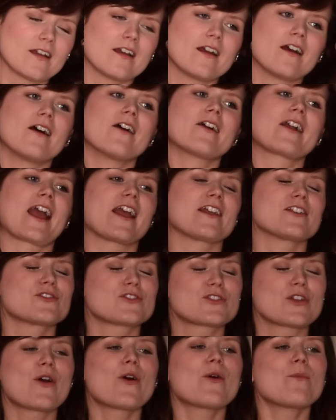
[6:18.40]
Okay,
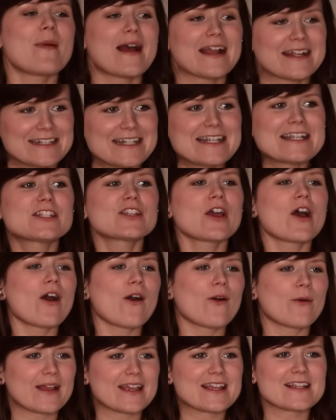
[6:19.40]
so
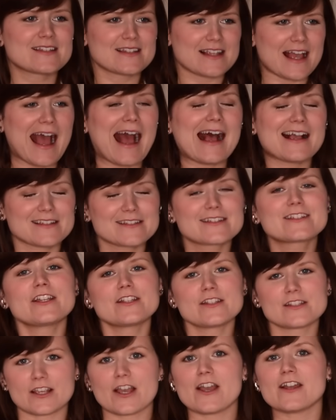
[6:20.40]
Magneto is as
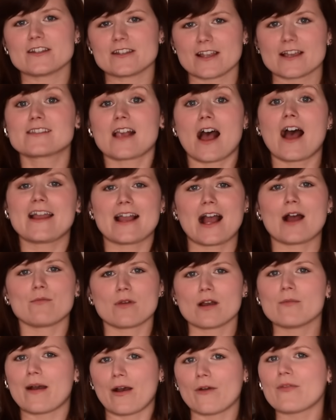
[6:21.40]
concerned as I am
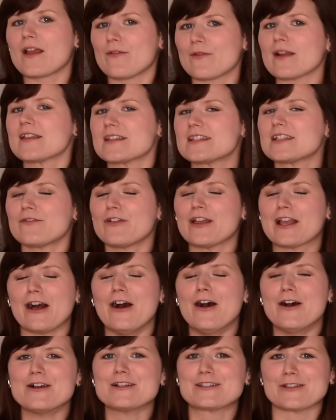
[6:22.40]
about their relatively
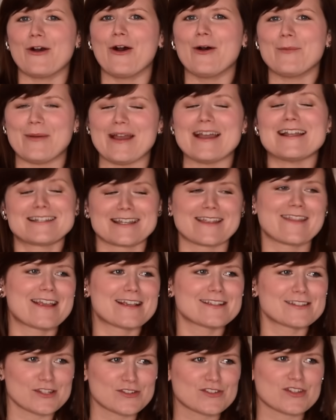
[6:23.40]
close orbit to
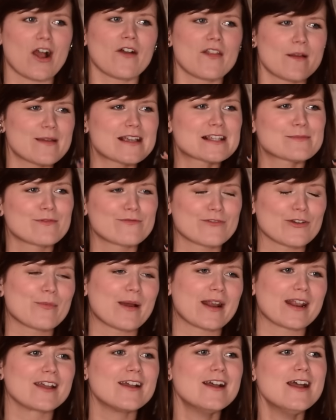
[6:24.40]
this star. That makes me feel
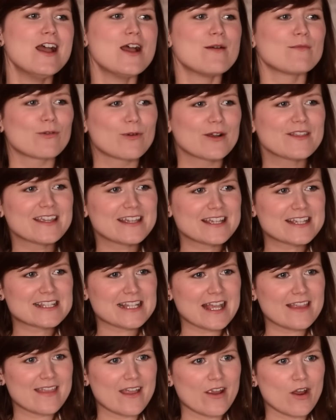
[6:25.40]
better. But one thing he
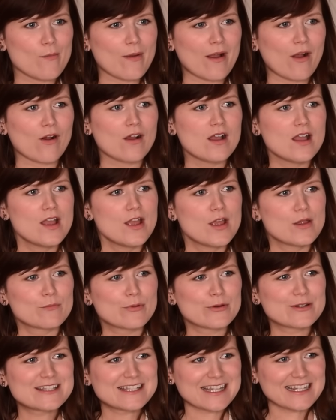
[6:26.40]
said there about
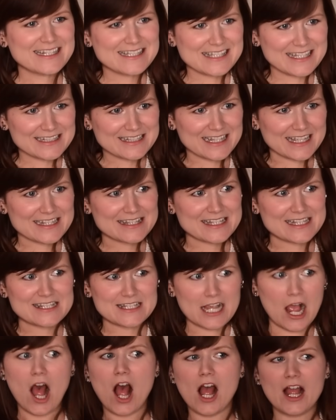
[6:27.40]
predicting like the
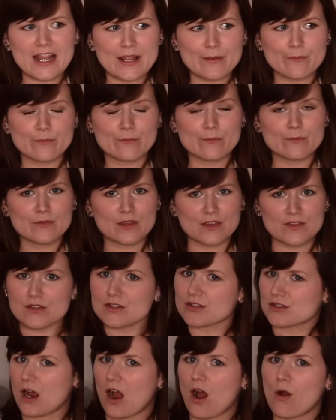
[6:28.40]
time that the
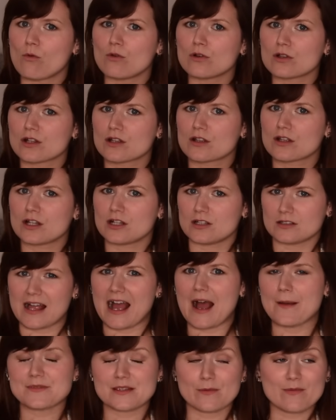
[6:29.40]
star will
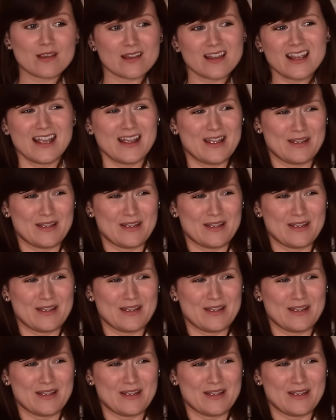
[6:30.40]
collapse. I mean,